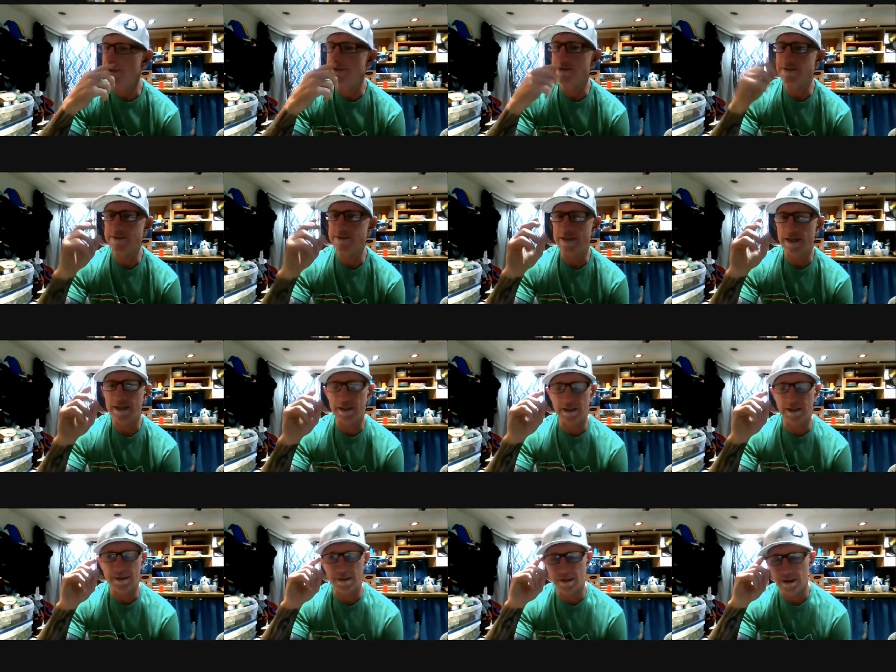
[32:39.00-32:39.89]
And then
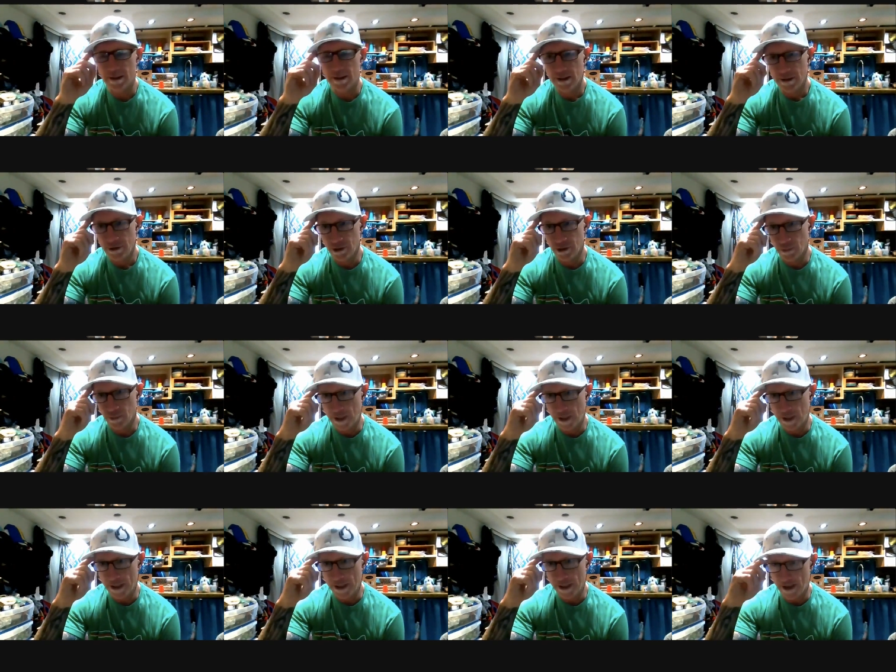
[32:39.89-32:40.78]
second, your
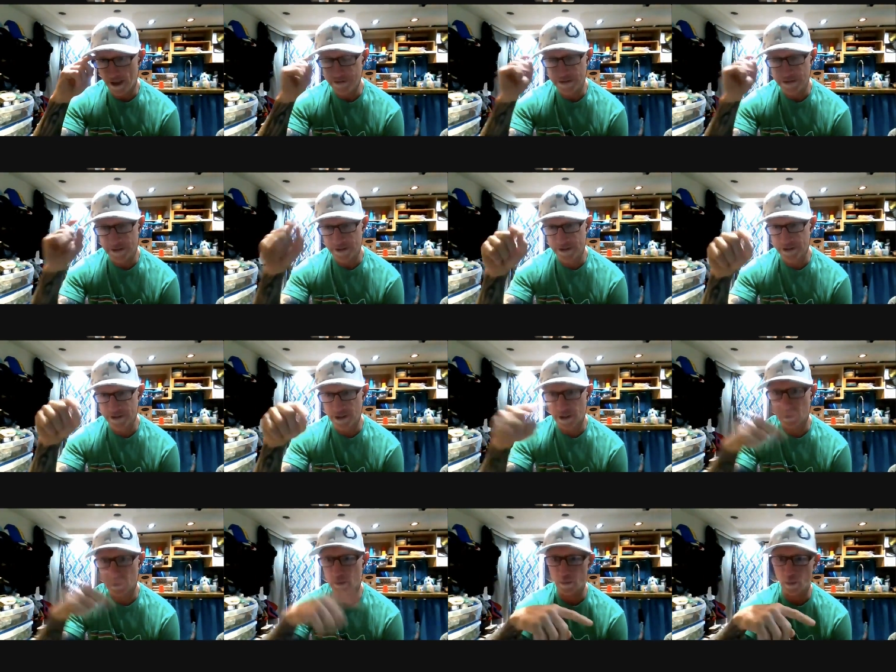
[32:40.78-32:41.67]
breakoff is going to
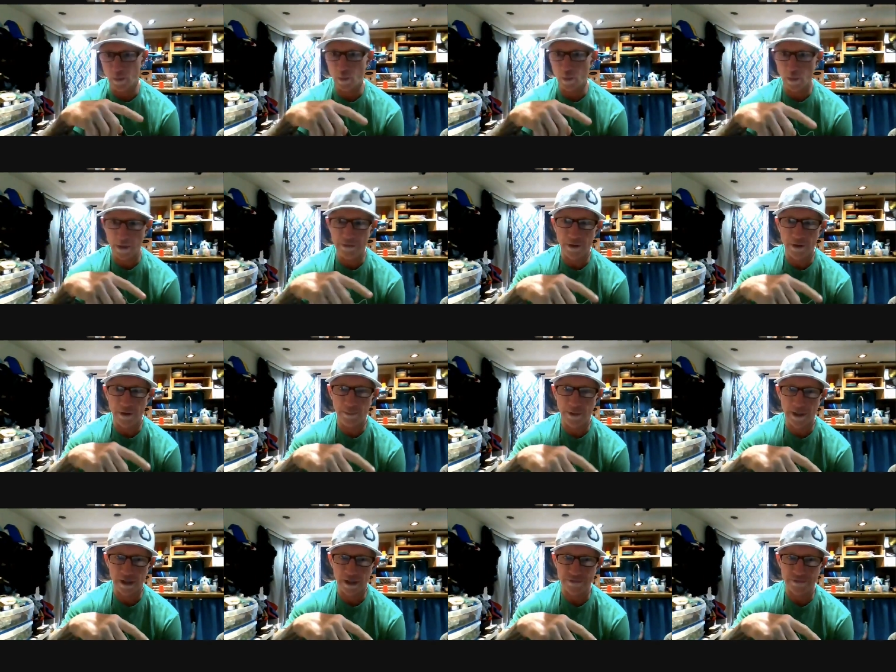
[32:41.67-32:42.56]
start when their
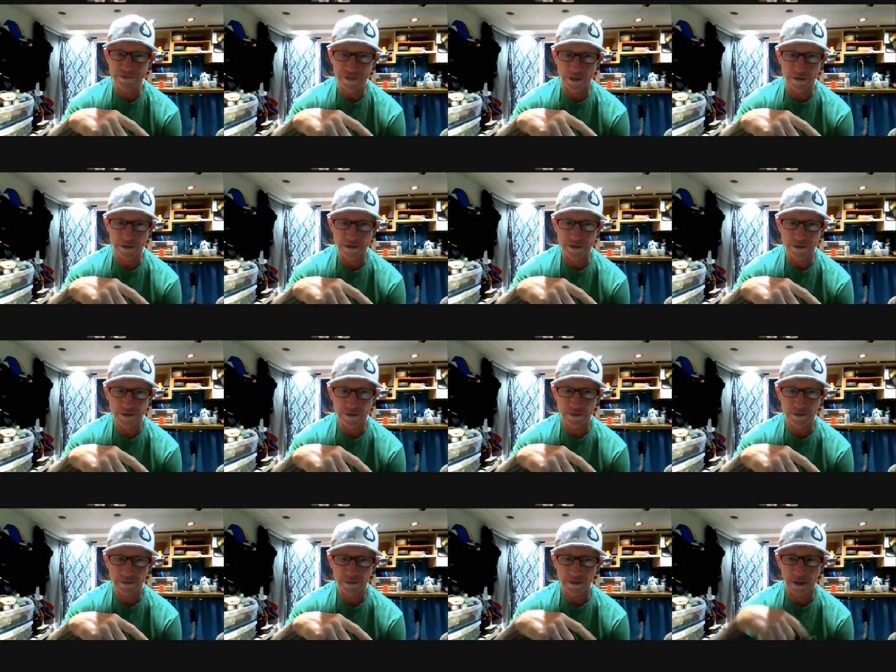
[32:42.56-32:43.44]
breakoff starts,
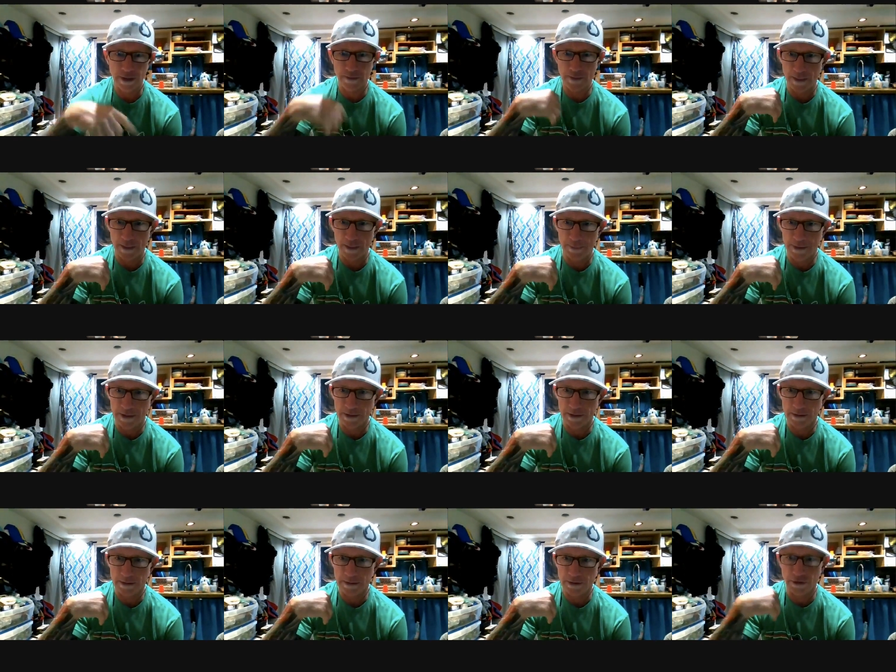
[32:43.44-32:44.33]
in my
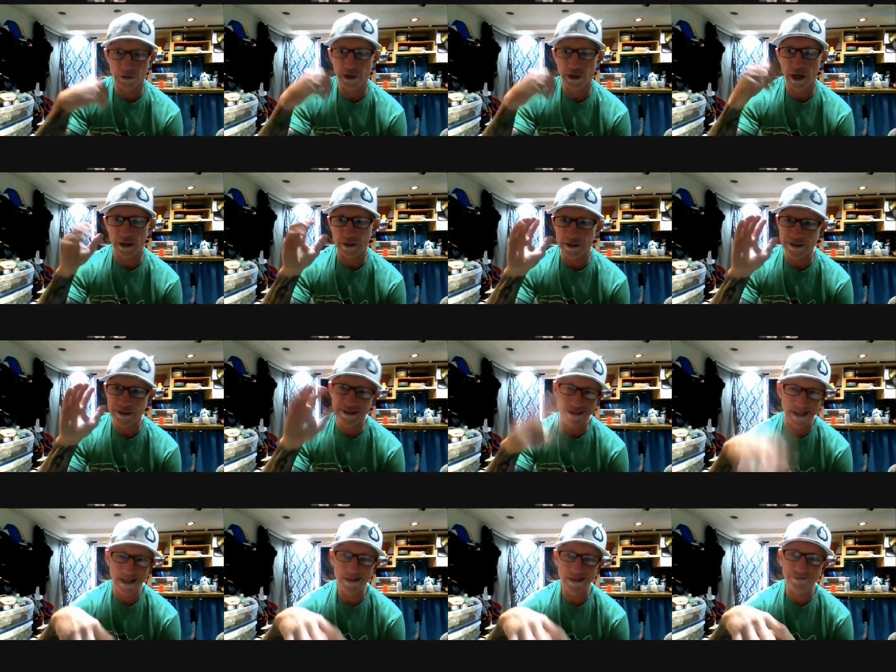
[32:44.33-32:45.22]
opinion. You're not going to
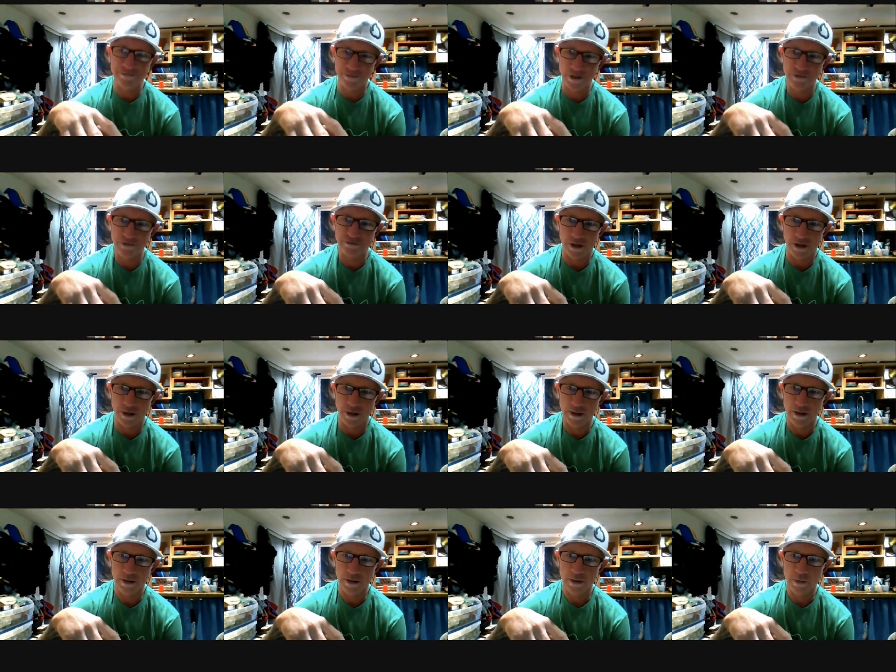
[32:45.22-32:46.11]
stay in free
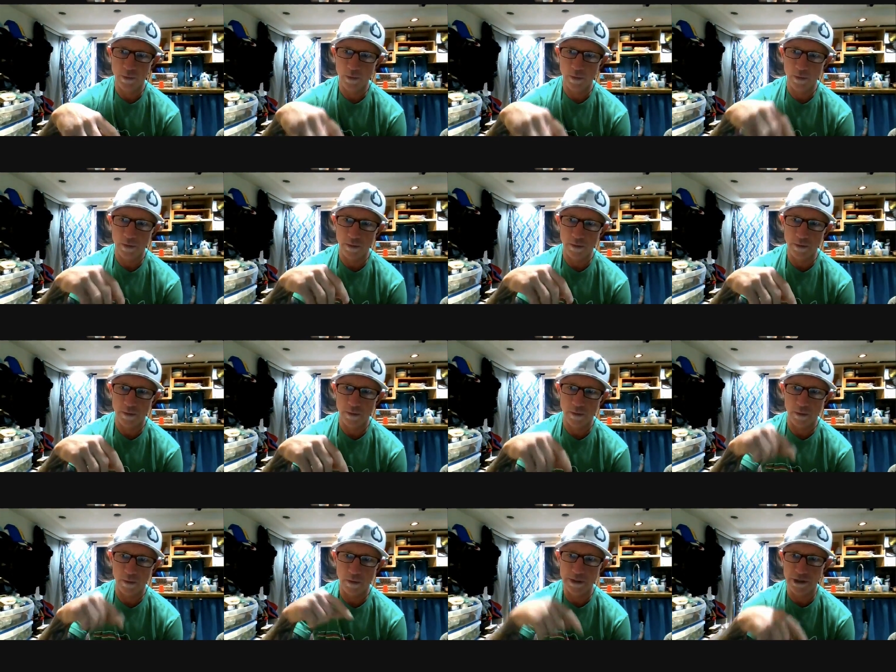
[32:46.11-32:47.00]
fall
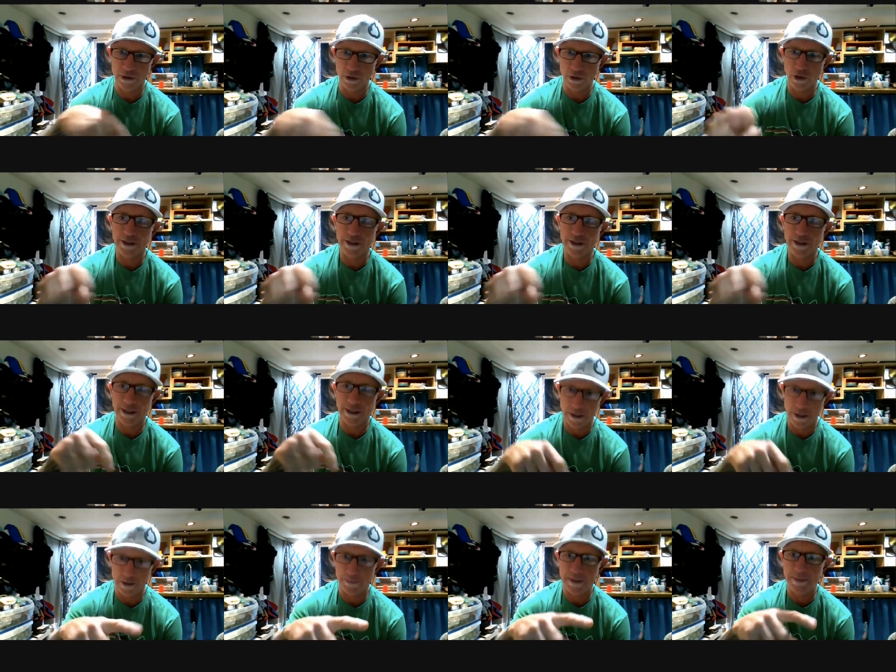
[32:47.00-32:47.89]
when you're looking
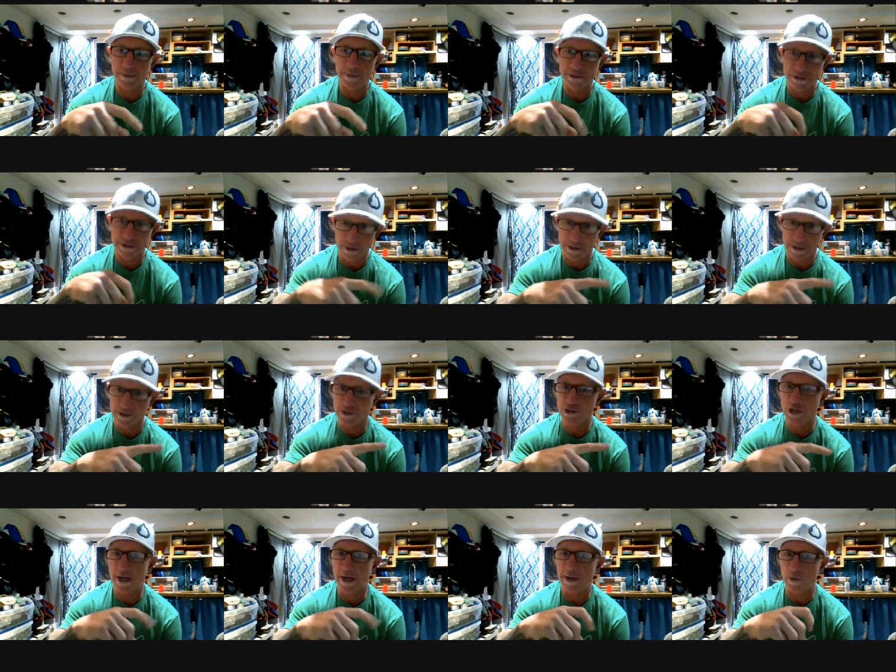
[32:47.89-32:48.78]
at other people starting
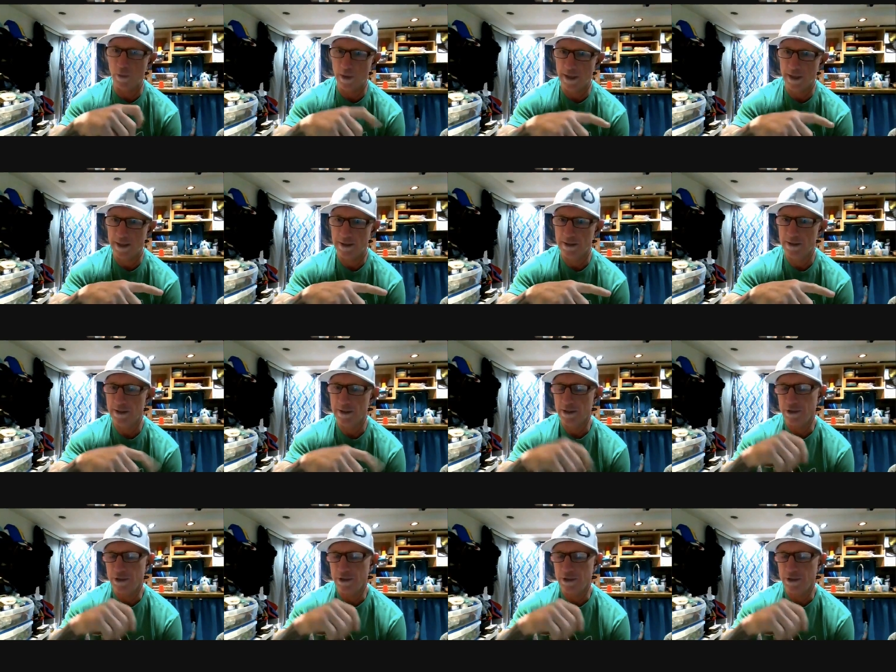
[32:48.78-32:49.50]
to track away.